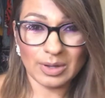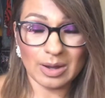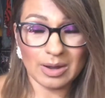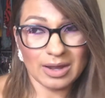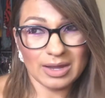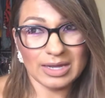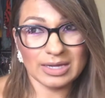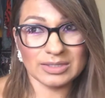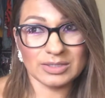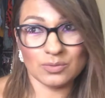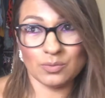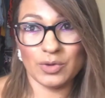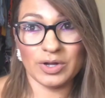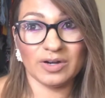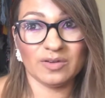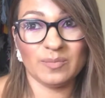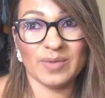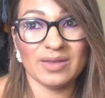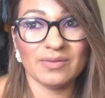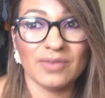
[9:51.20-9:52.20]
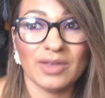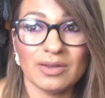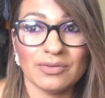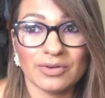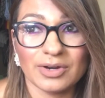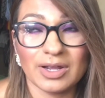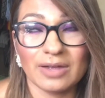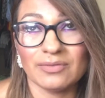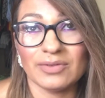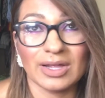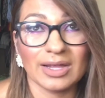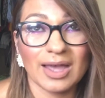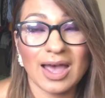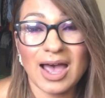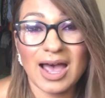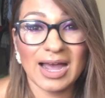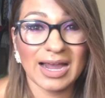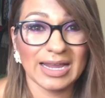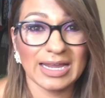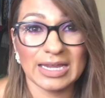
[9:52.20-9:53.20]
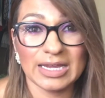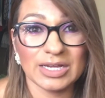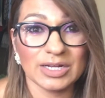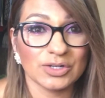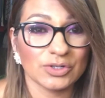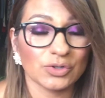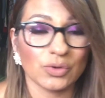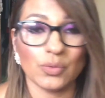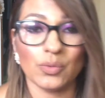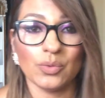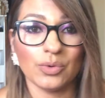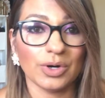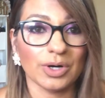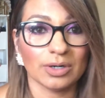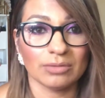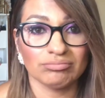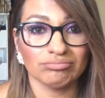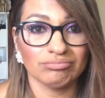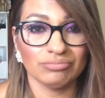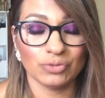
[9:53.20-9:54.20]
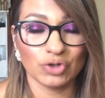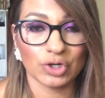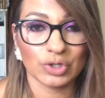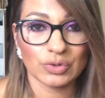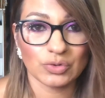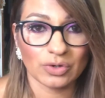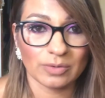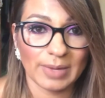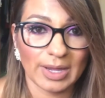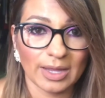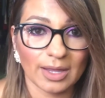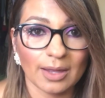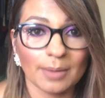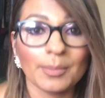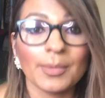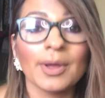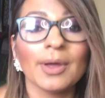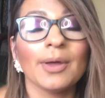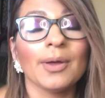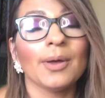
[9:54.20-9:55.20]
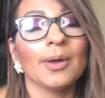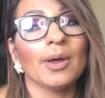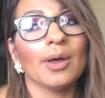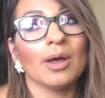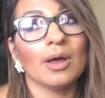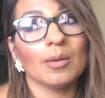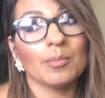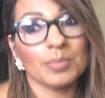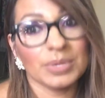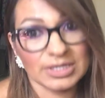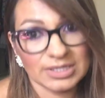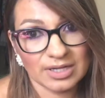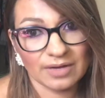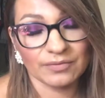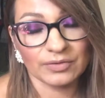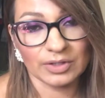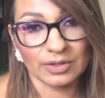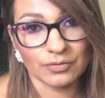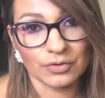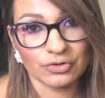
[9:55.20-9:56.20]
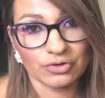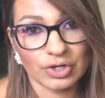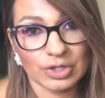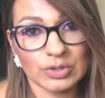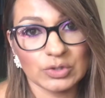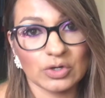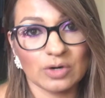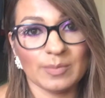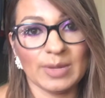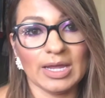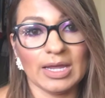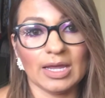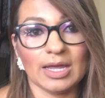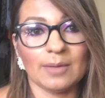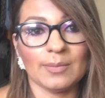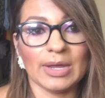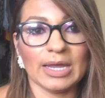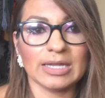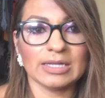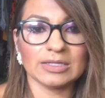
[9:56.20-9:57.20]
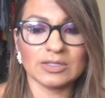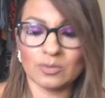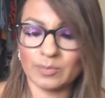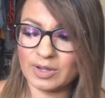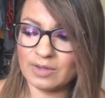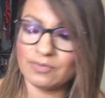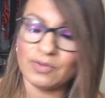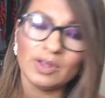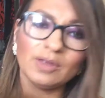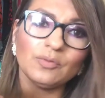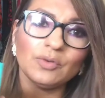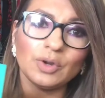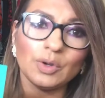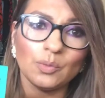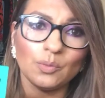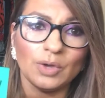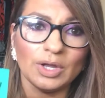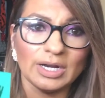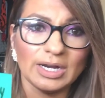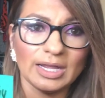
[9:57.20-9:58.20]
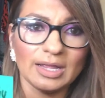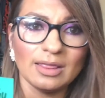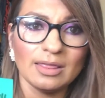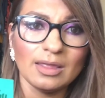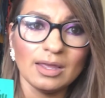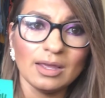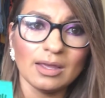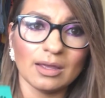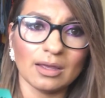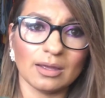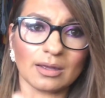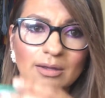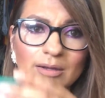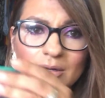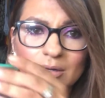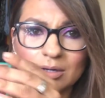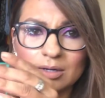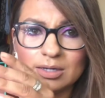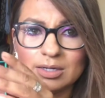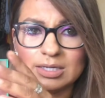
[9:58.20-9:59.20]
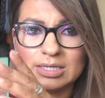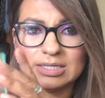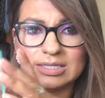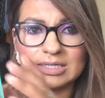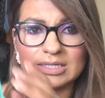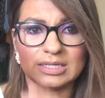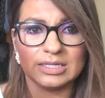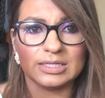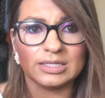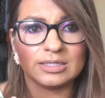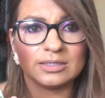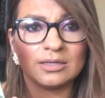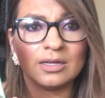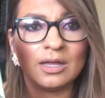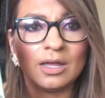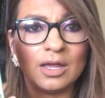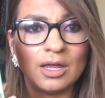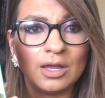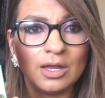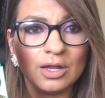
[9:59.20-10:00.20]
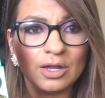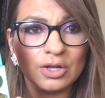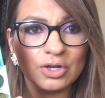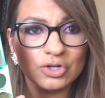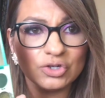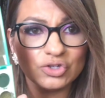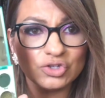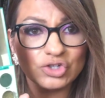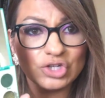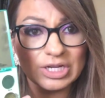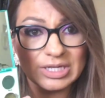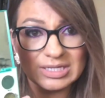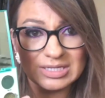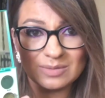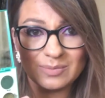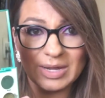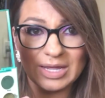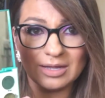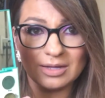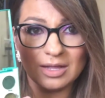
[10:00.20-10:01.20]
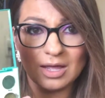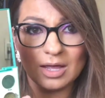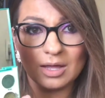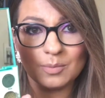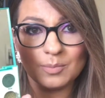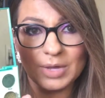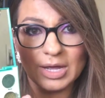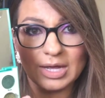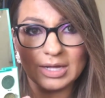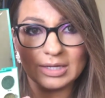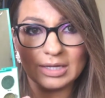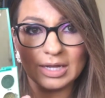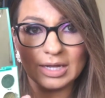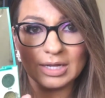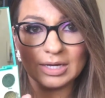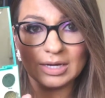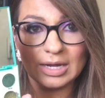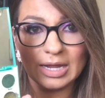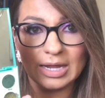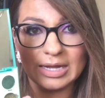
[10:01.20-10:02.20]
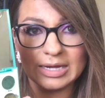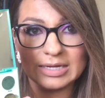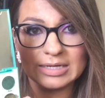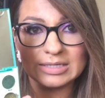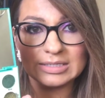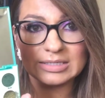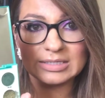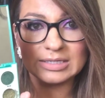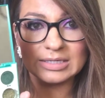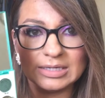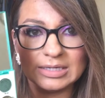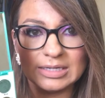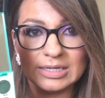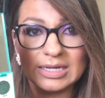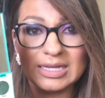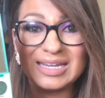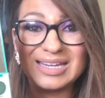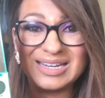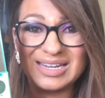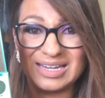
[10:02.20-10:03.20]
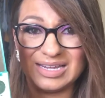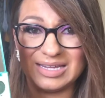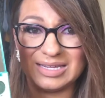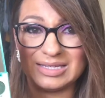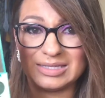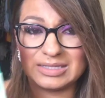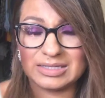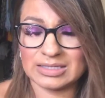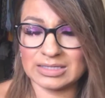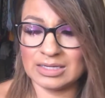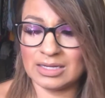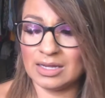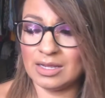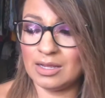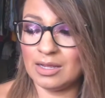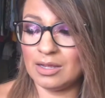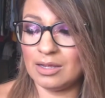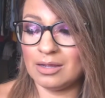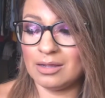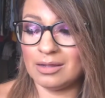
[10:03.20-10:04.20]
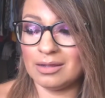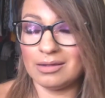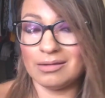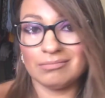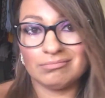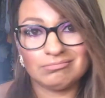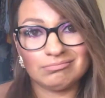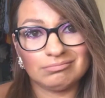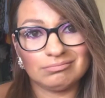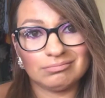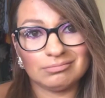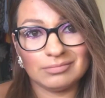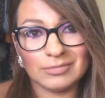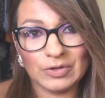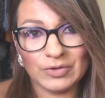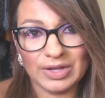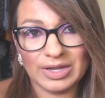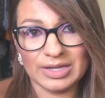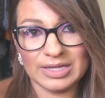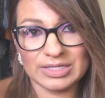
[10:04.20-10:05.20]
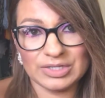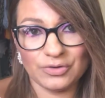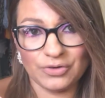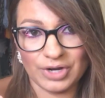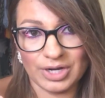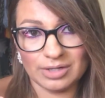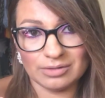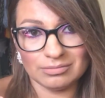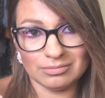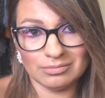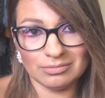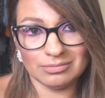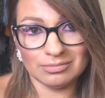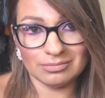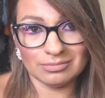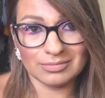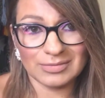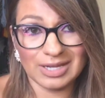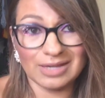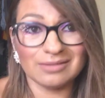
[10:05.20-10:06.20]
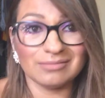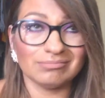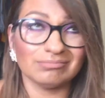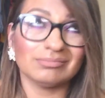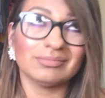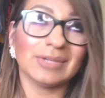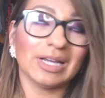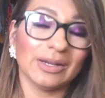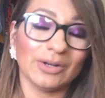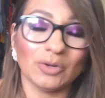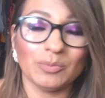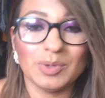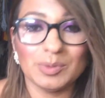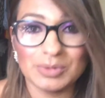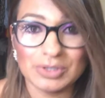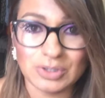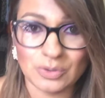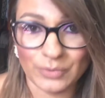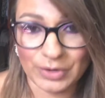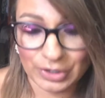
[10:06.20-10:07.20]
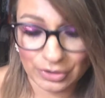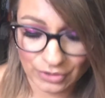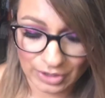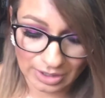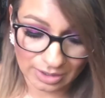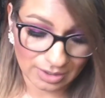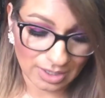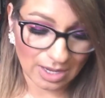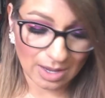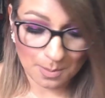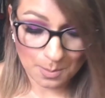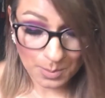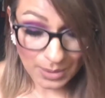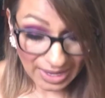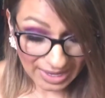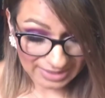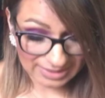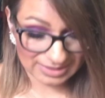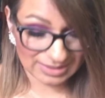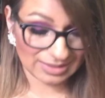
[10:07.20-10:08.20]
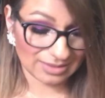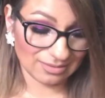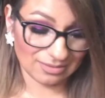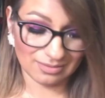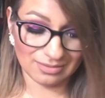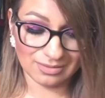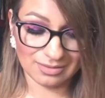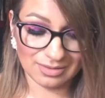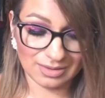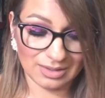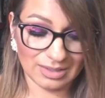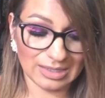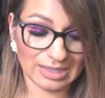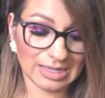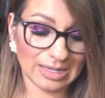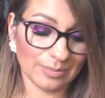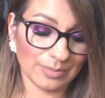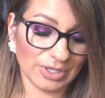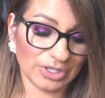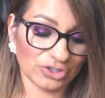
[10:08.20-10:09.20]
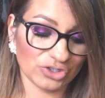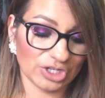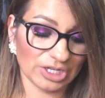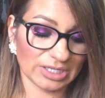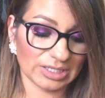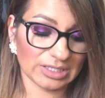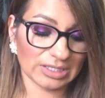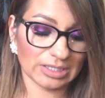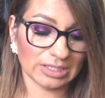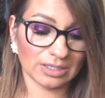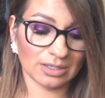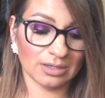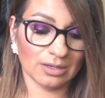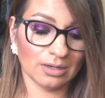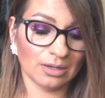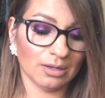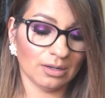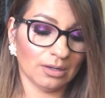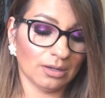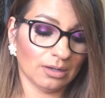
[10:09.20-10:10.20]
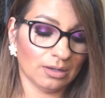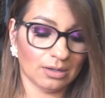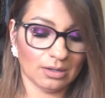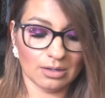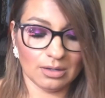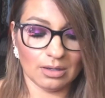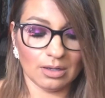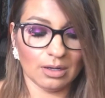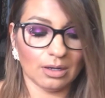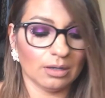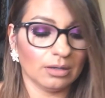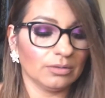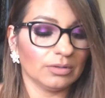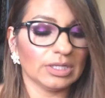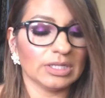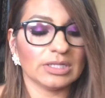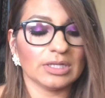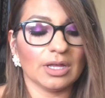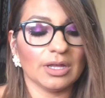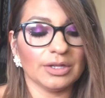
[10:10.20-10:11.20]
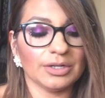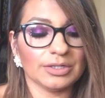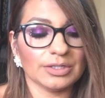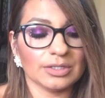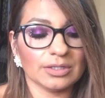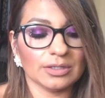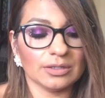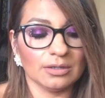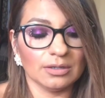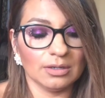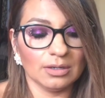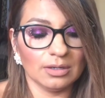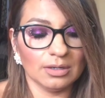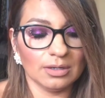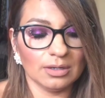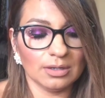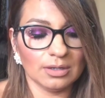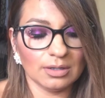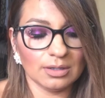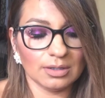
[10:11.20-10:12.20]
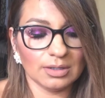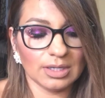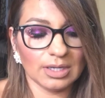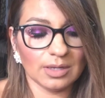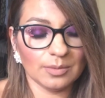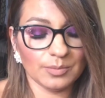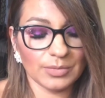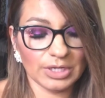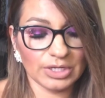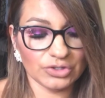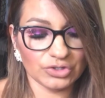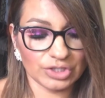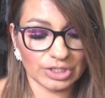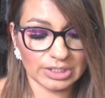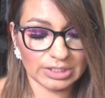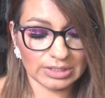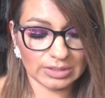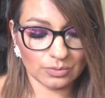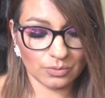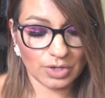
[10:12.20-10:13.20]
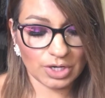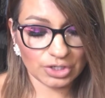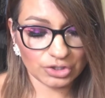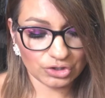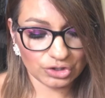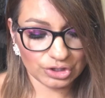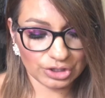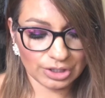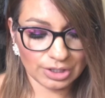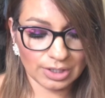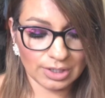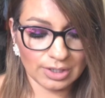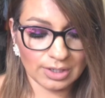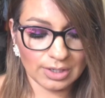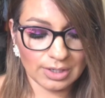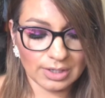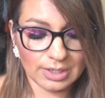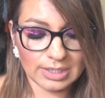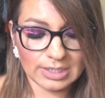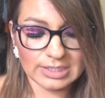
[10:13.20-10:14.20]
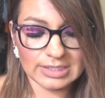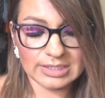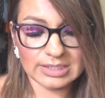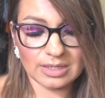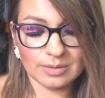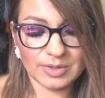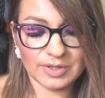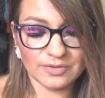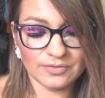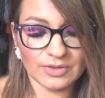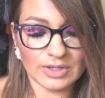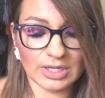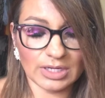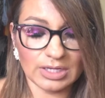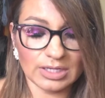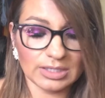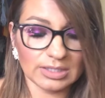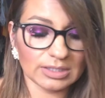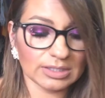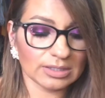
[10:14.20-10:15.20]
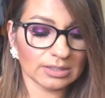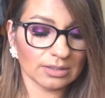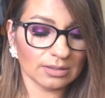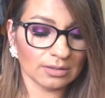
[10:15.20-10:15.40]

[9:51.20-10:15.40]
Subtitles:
It's one of my favorite of like high-end or drugstore makeup, but definitely for drugstore makeup. And so my favorite one, I think, is this Just My Luck palette, and it is, okay, it's green. And I know people don't wear green a lot, but let me just, oh, these colors. Let me just swatch some of these.